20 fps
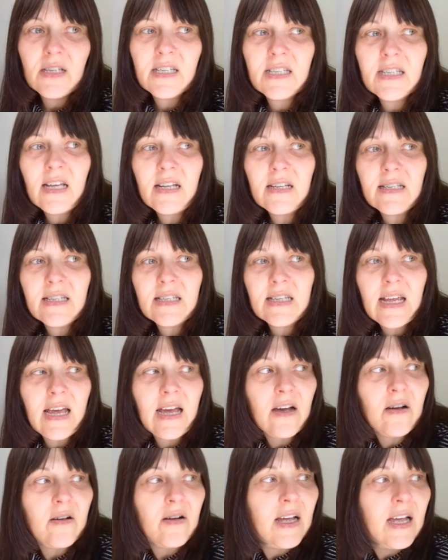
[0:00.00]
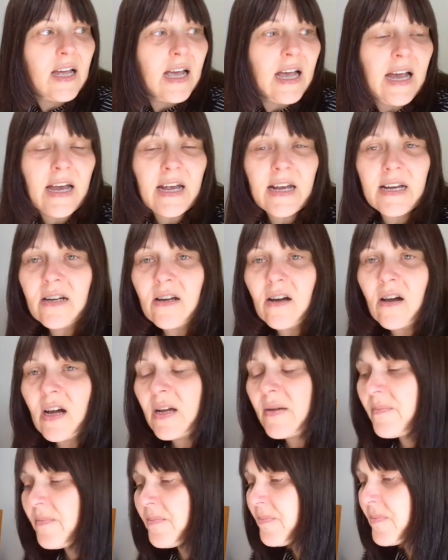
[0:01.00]
the sun's out, and
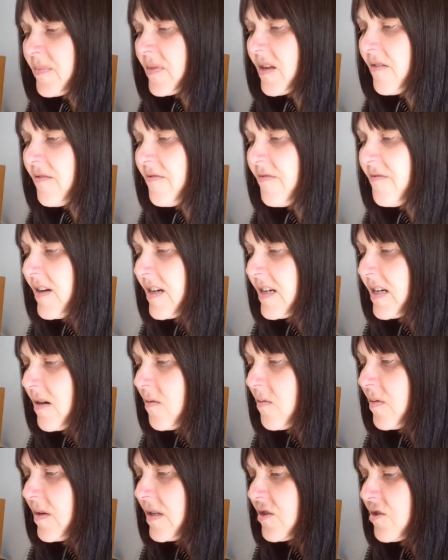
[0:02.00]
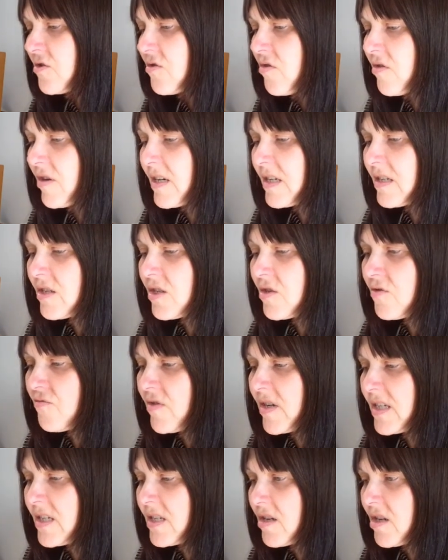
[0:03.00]
I'm fed up with trying to
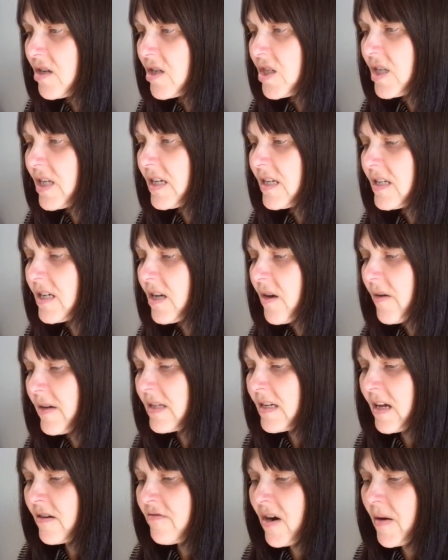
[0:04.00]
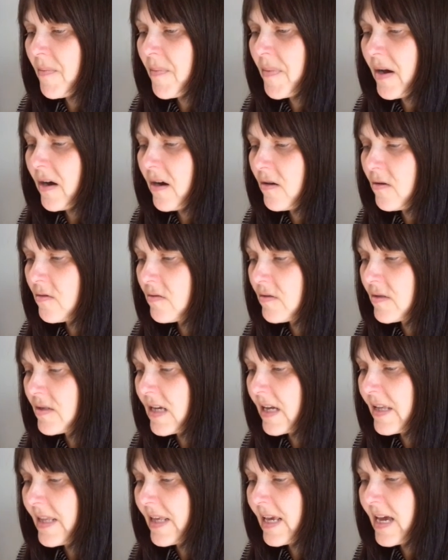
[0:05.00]
research things, going down rabbit holes,
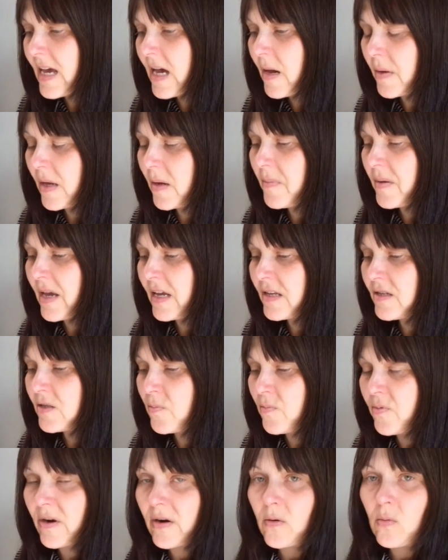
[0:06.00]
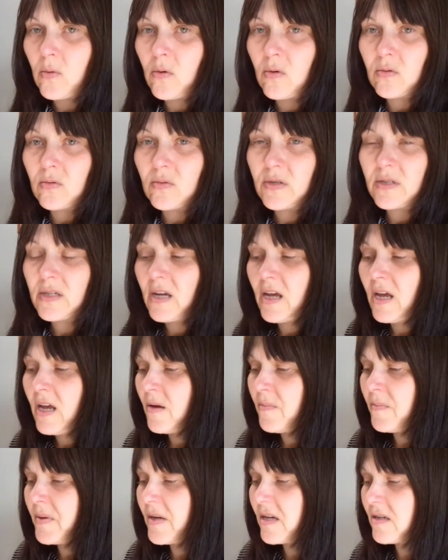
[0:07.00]
and then coming up against brick walls
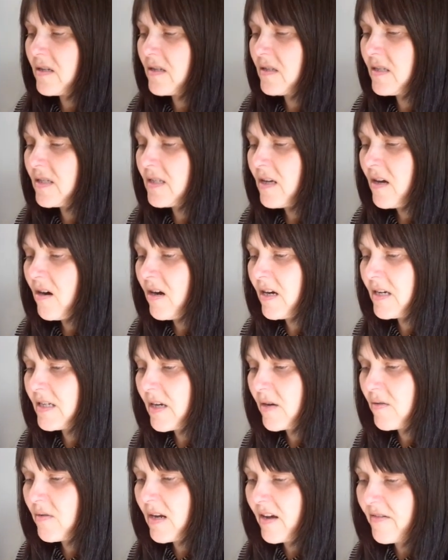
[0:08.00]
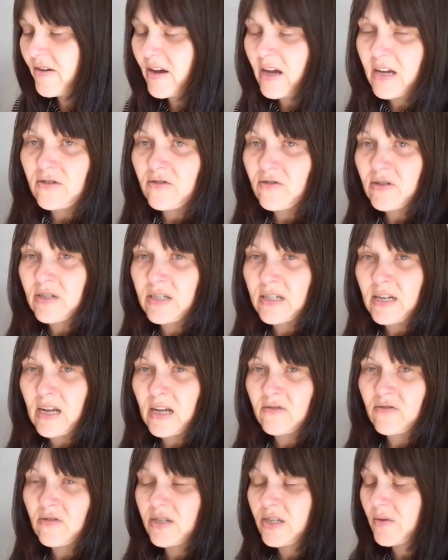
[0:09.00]
because I don't have hundreds and
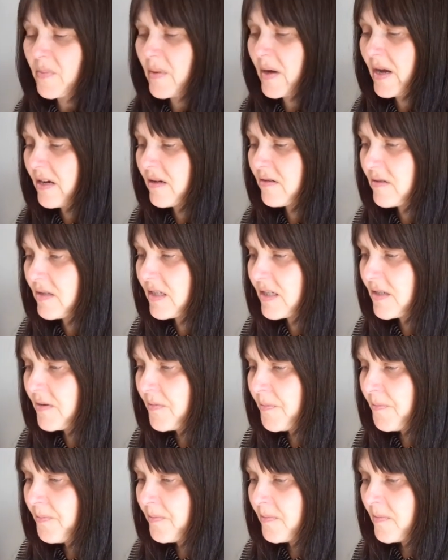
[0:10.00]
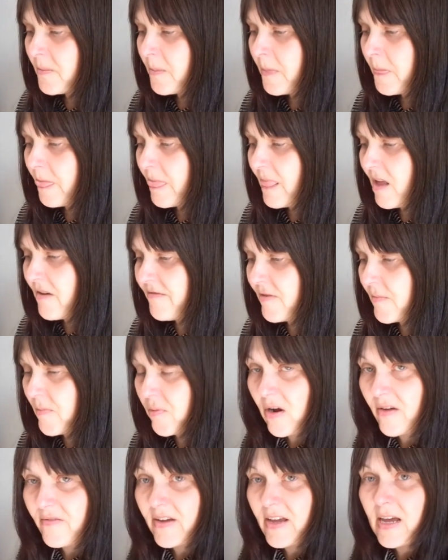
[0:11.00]
hundreds of pounds for
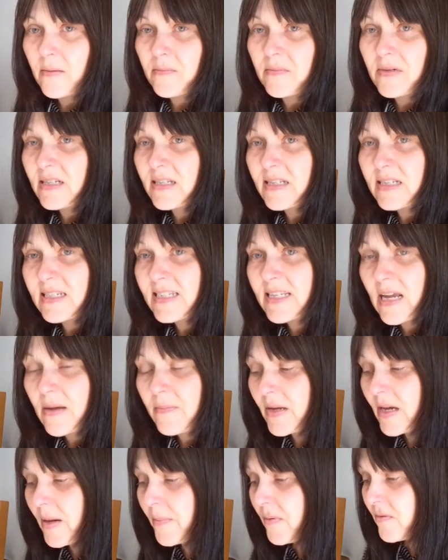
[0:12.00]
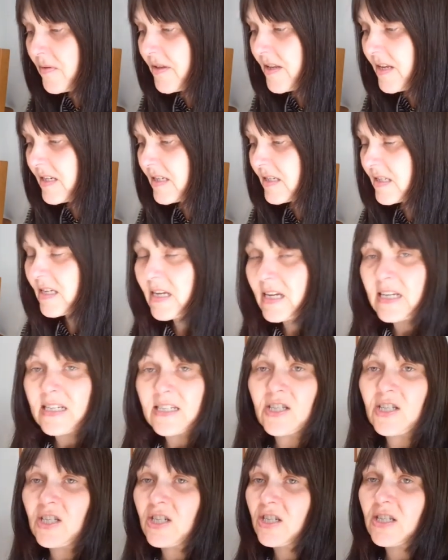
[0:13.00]
private companies to set me up on things.
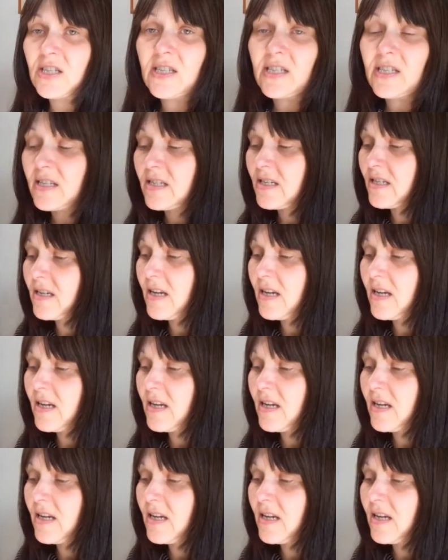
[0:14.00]
It's just